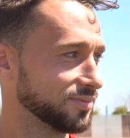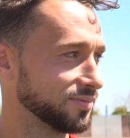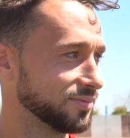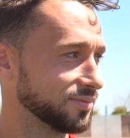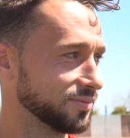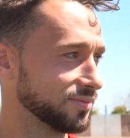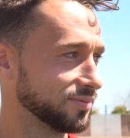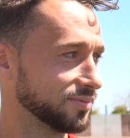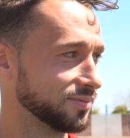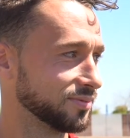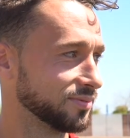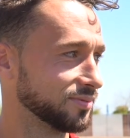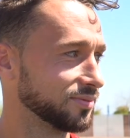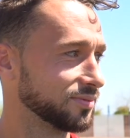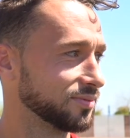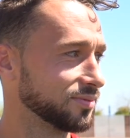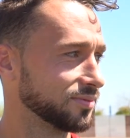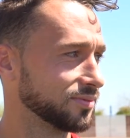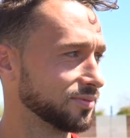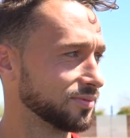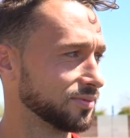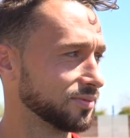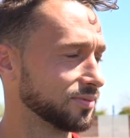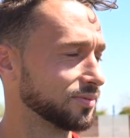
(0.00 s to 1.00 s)
All right, Joey.
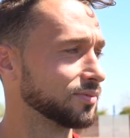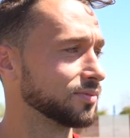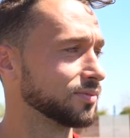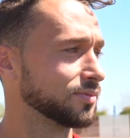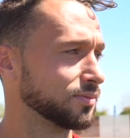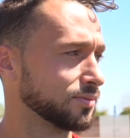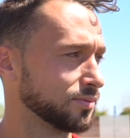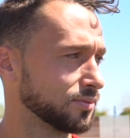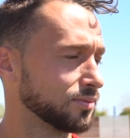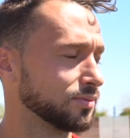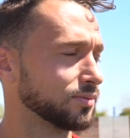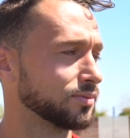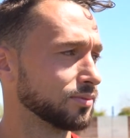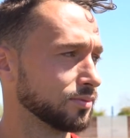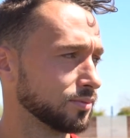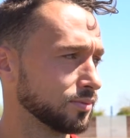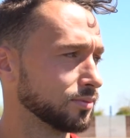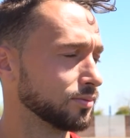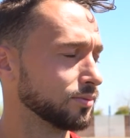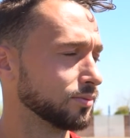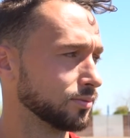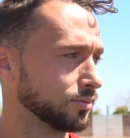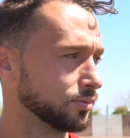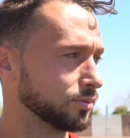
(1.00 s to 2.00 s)
Obviously, not the uh, the
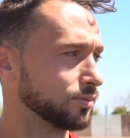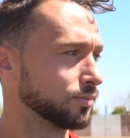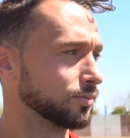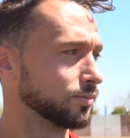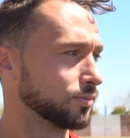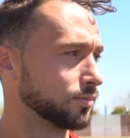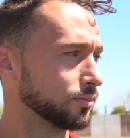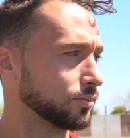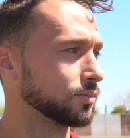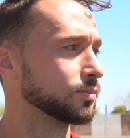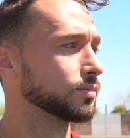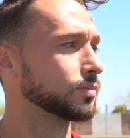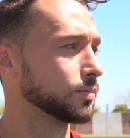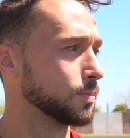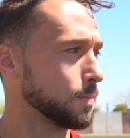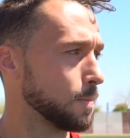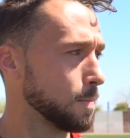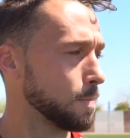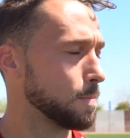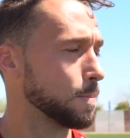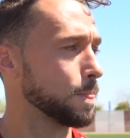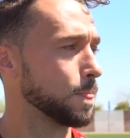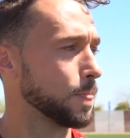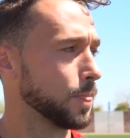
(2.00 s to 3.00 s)
result you guys wanted
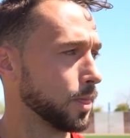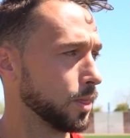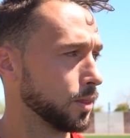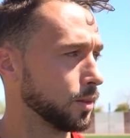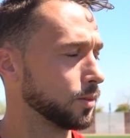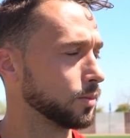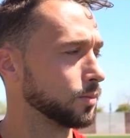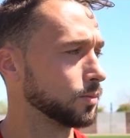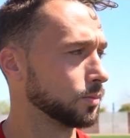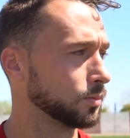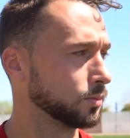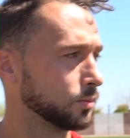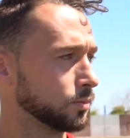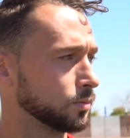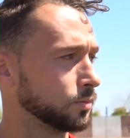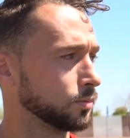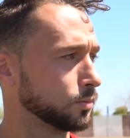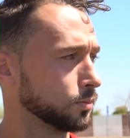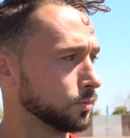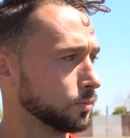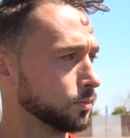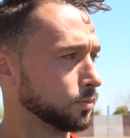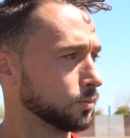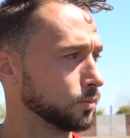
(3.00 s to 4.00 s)
uh, on the
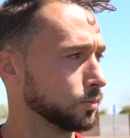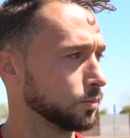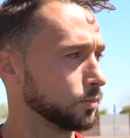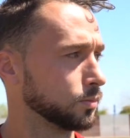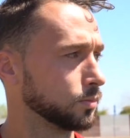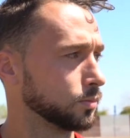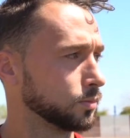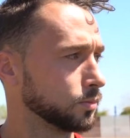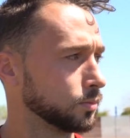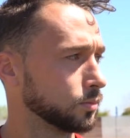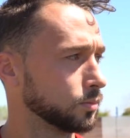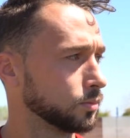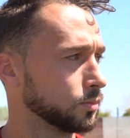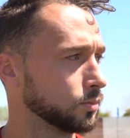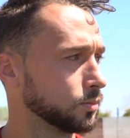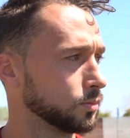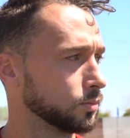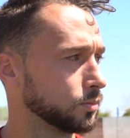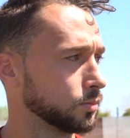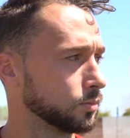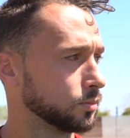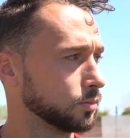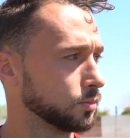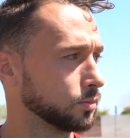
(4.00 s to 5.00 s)
weekend, but looking forward
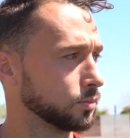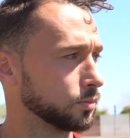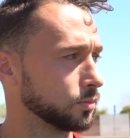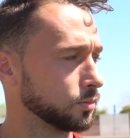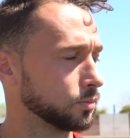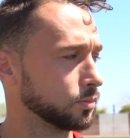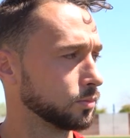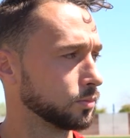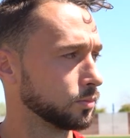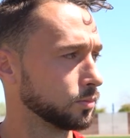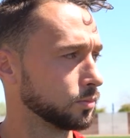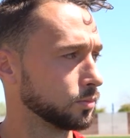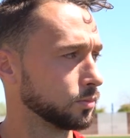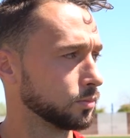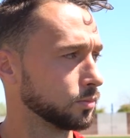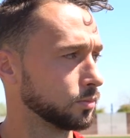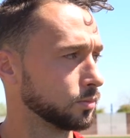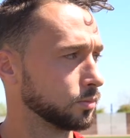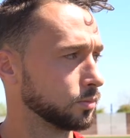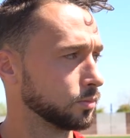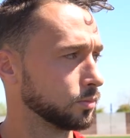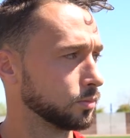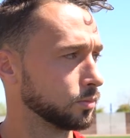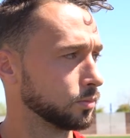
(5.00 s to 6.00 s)
ahead, what does that do
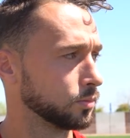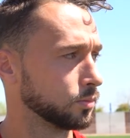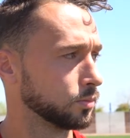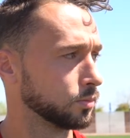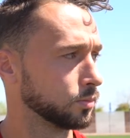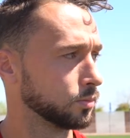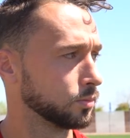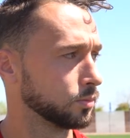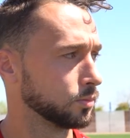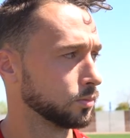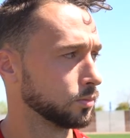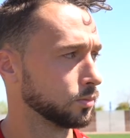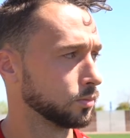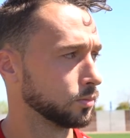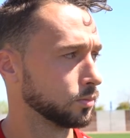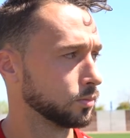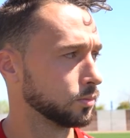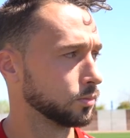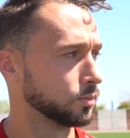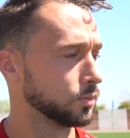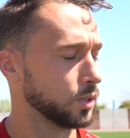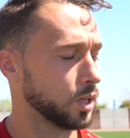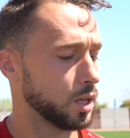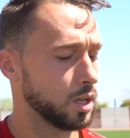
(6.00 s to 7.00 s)
for the motivation
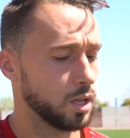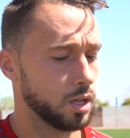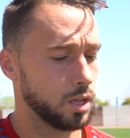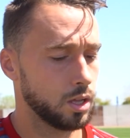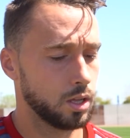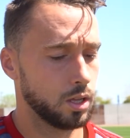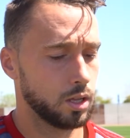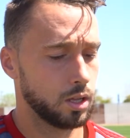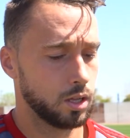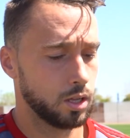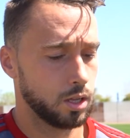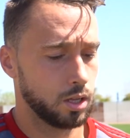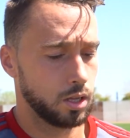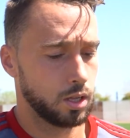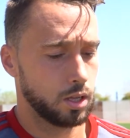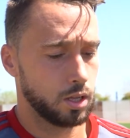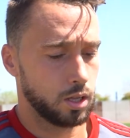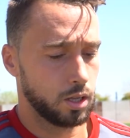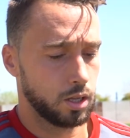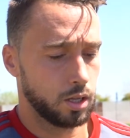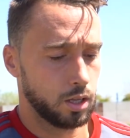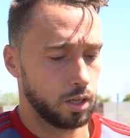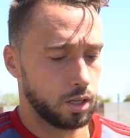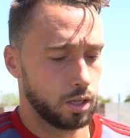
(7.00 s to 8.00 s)
against San Diego?
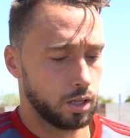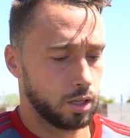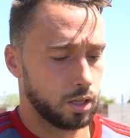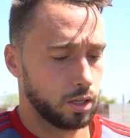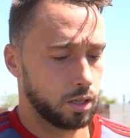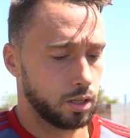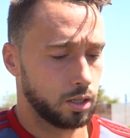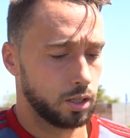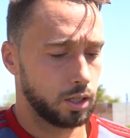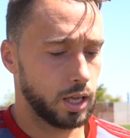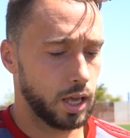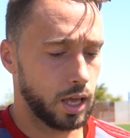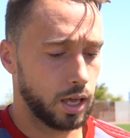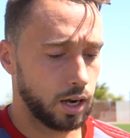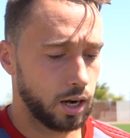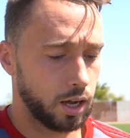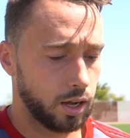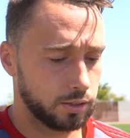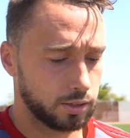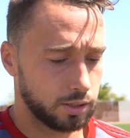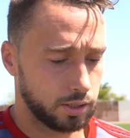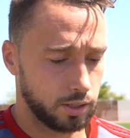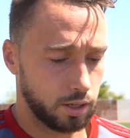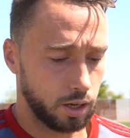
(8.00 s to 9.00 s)
Yeah, it
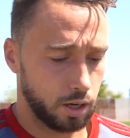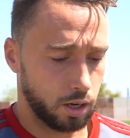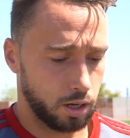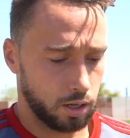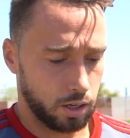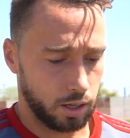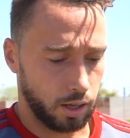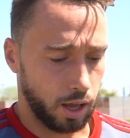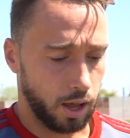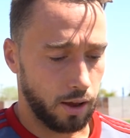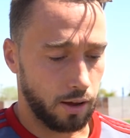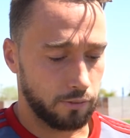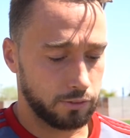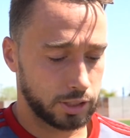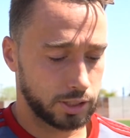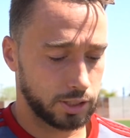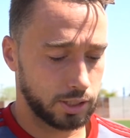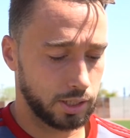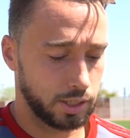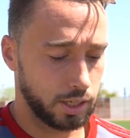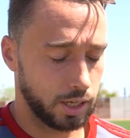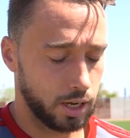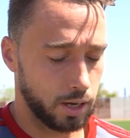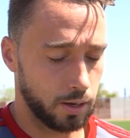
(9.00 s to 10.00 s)
also
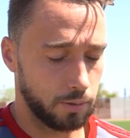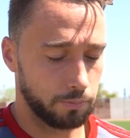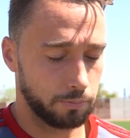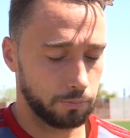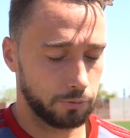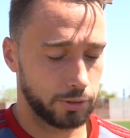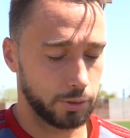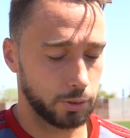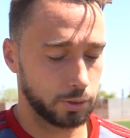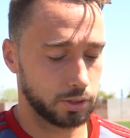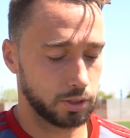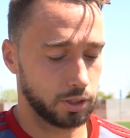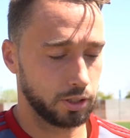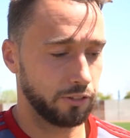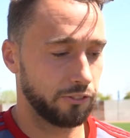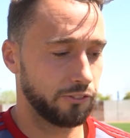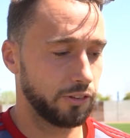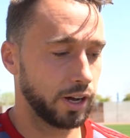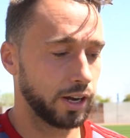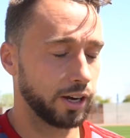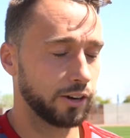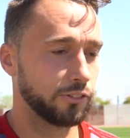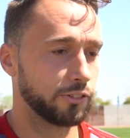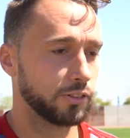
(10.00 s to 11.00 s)
obviously um, fuels a little
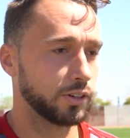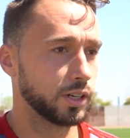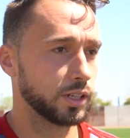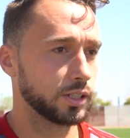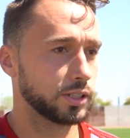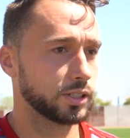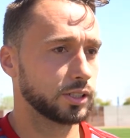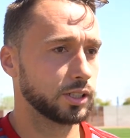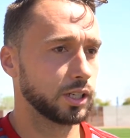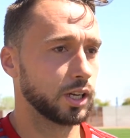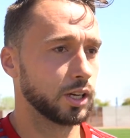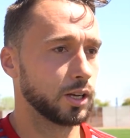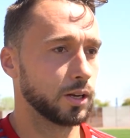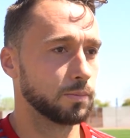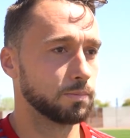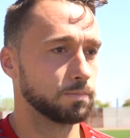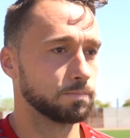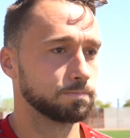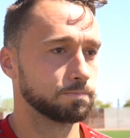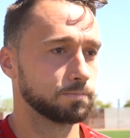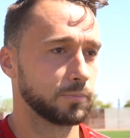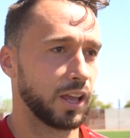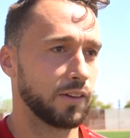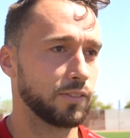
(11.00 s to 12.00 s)
fire for us. Um,
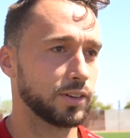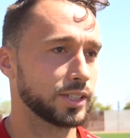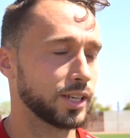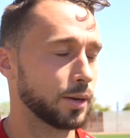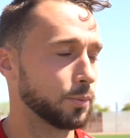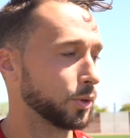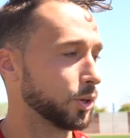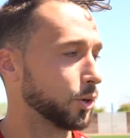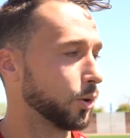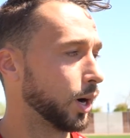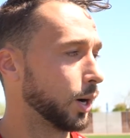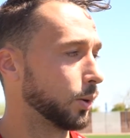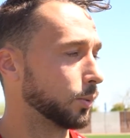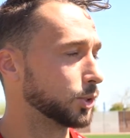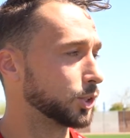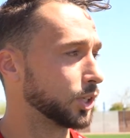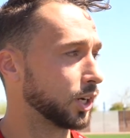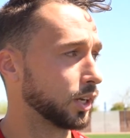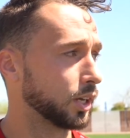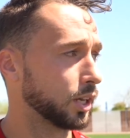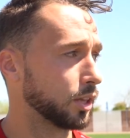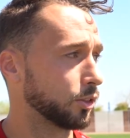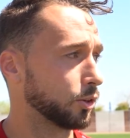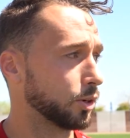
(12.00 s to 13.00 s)
every time we go out, we try
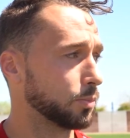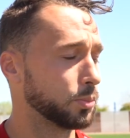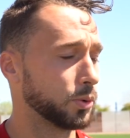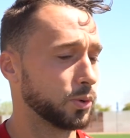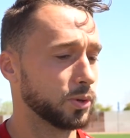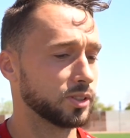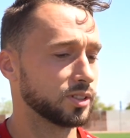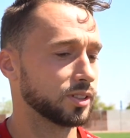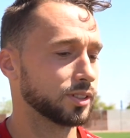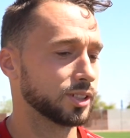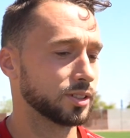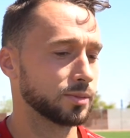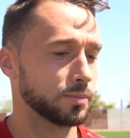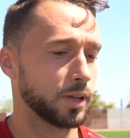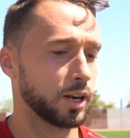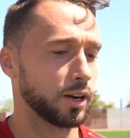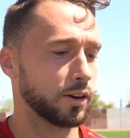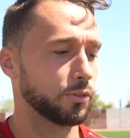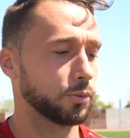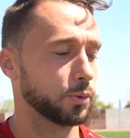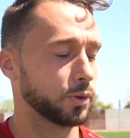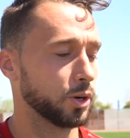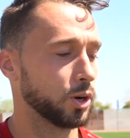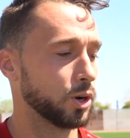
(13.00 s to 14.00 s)
and get three points. It doesn't matter
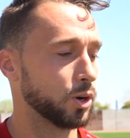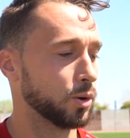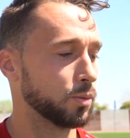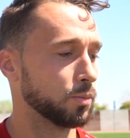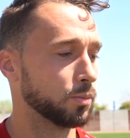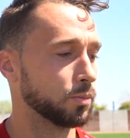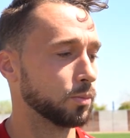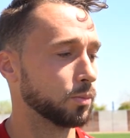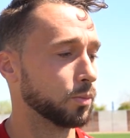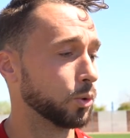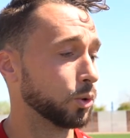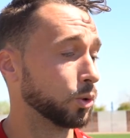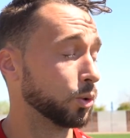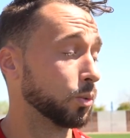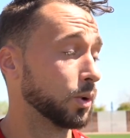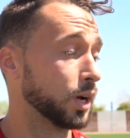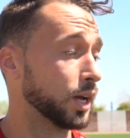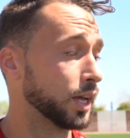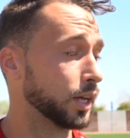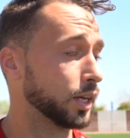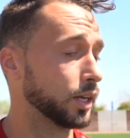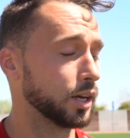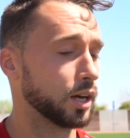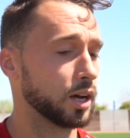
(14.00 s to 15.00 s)
if we're home or away.